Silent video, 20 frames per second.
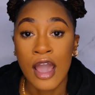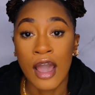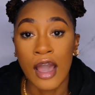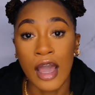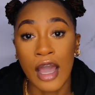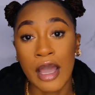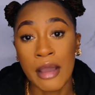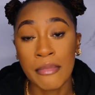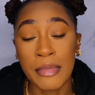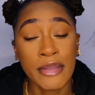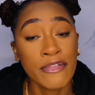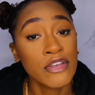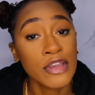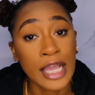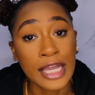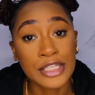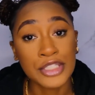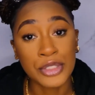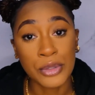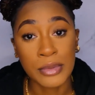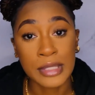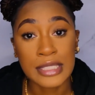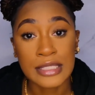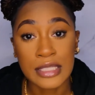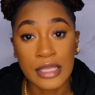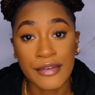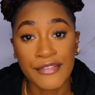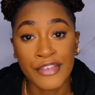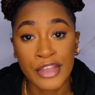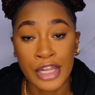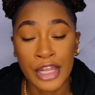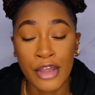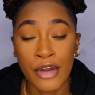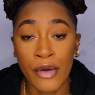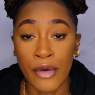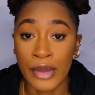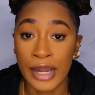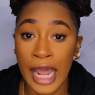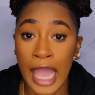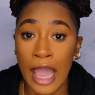If you guys do want to see a
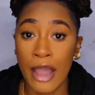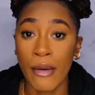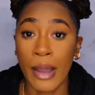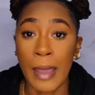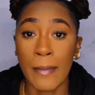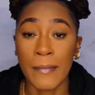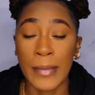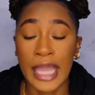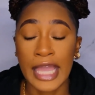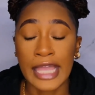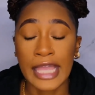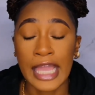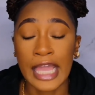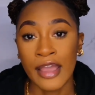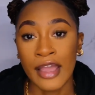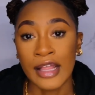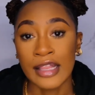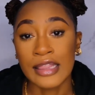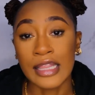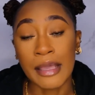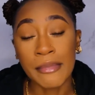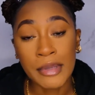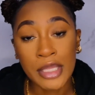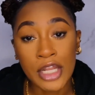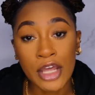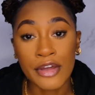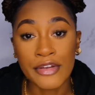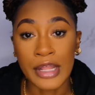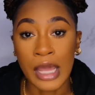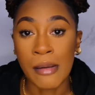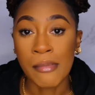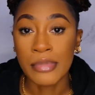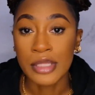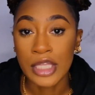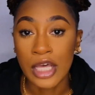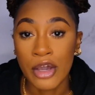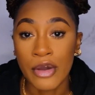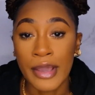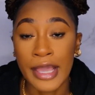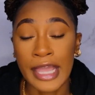video on how I make it, let me know down
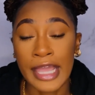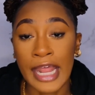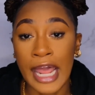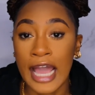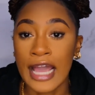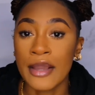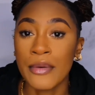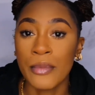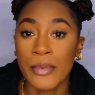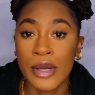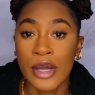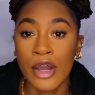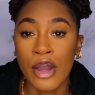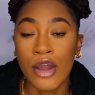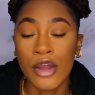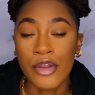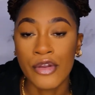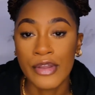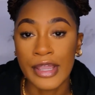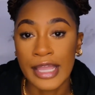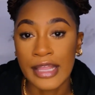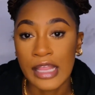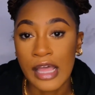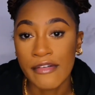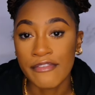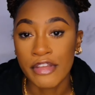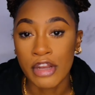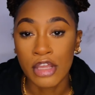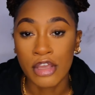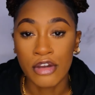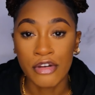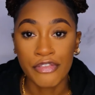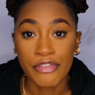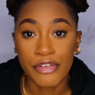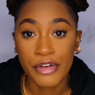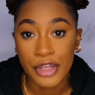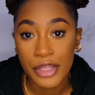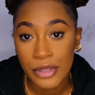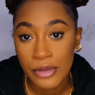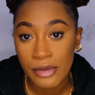below and I will create that video
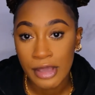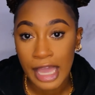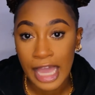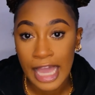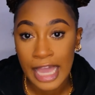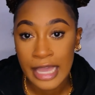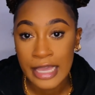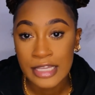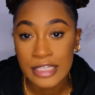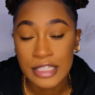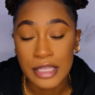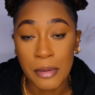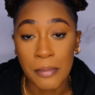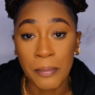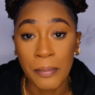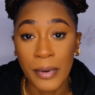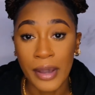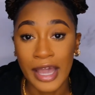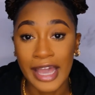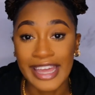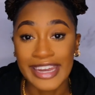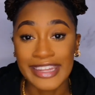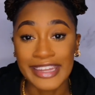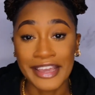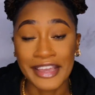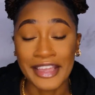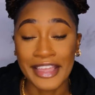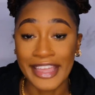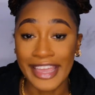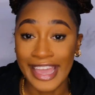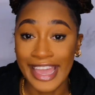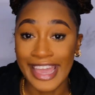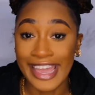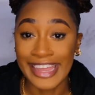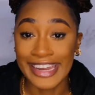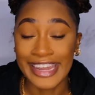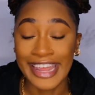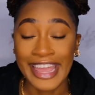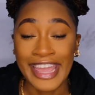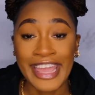for you guys. But
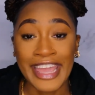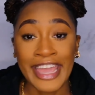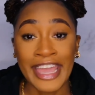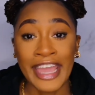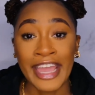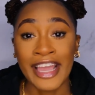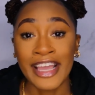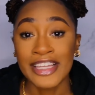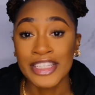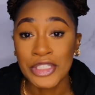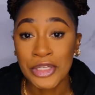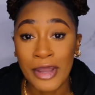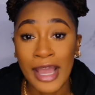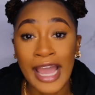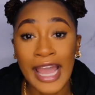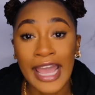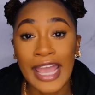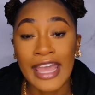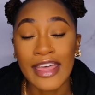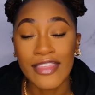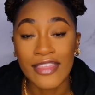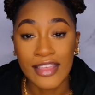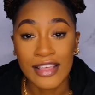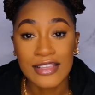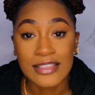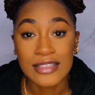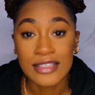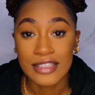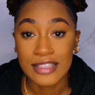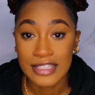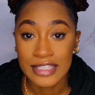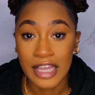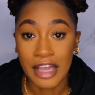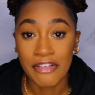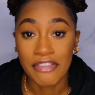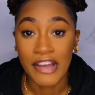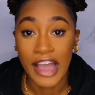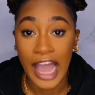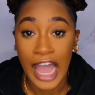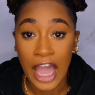again, try this
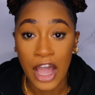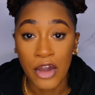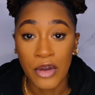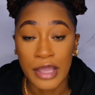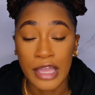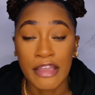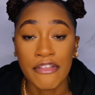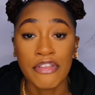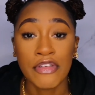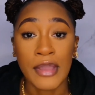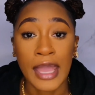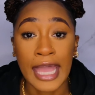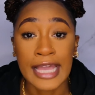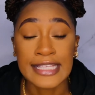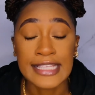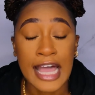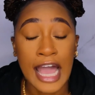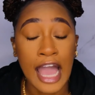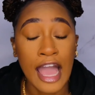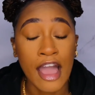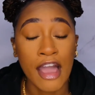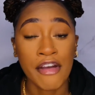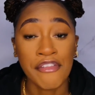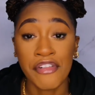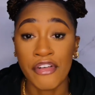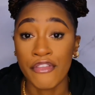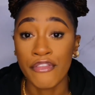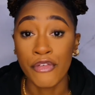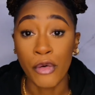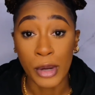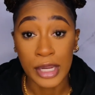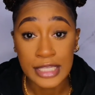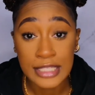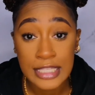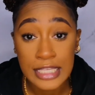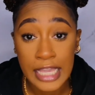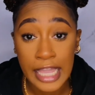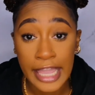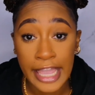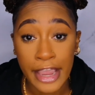stuff out. If you guys have
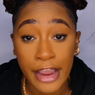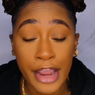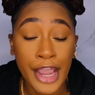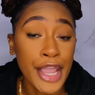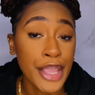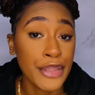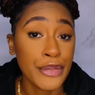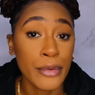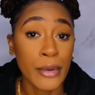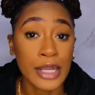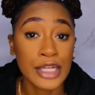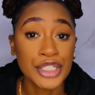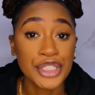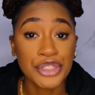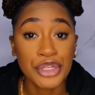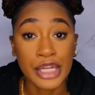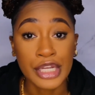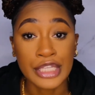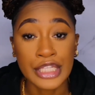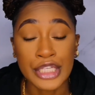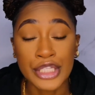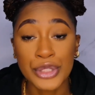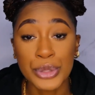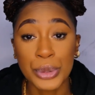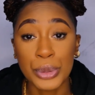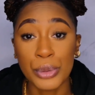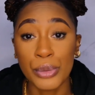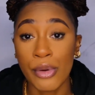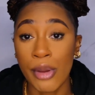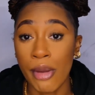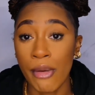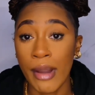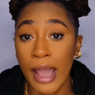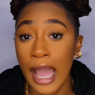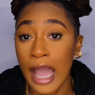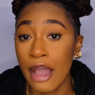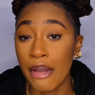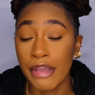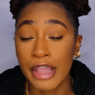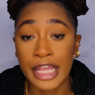4C hair and you are struggling to grow
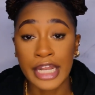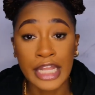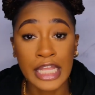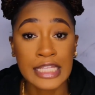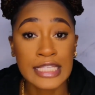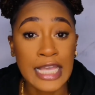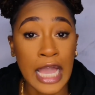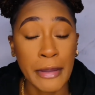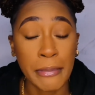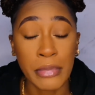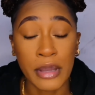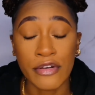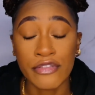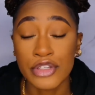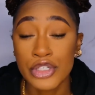out any type of